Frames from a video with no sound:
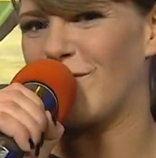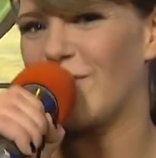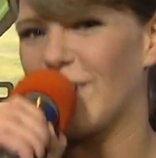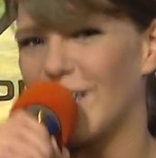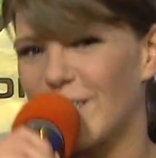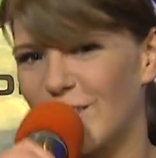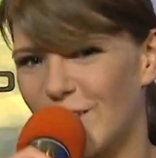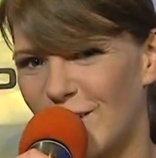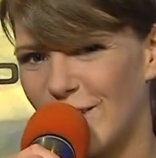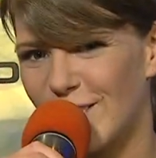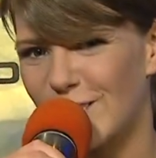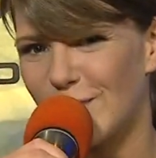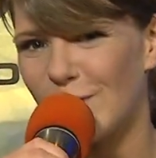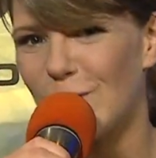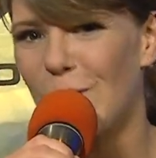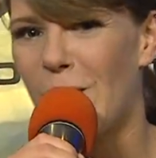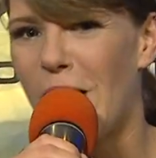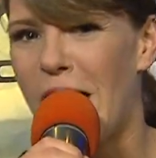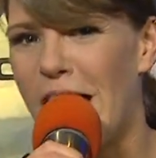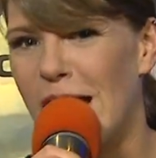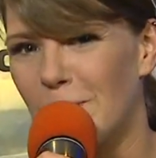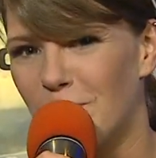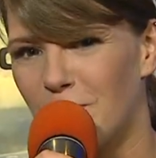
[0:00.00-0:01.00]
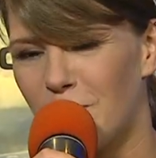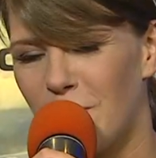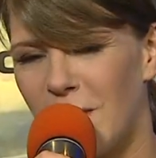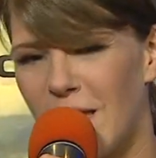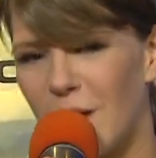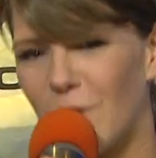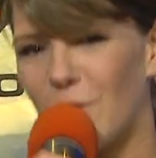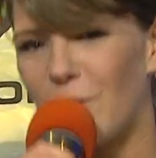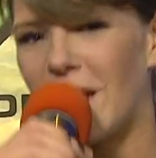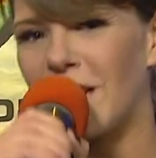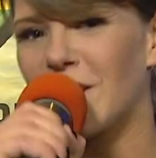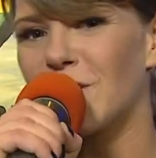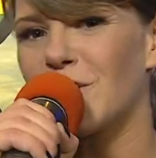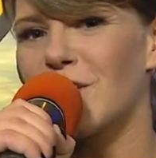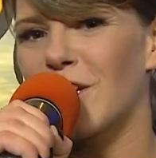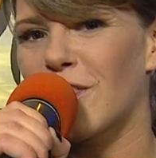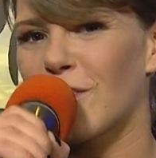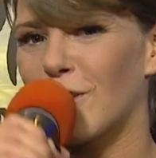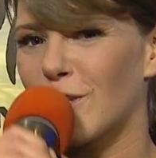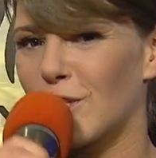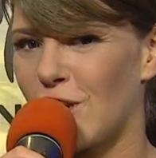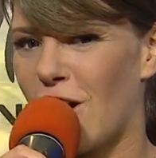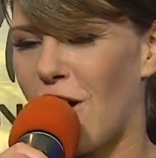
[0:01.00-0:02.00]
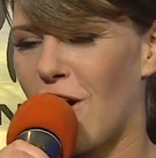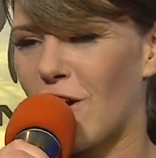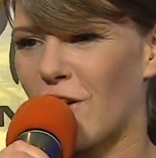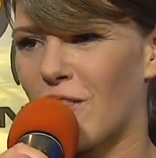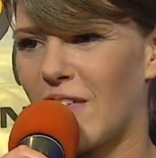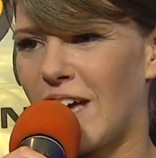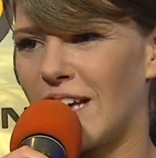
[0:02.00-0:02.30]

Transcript: Viktoras, who helped me arranging the song.